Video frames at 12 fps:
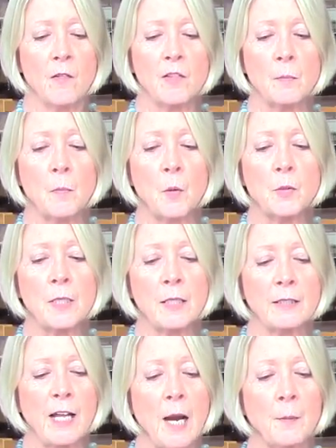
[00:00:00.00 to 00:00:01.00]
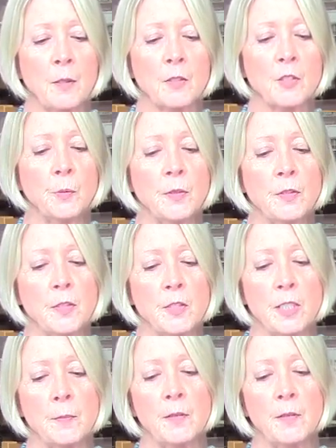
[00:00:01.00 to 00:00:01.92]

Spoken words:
the most elaborate sewage system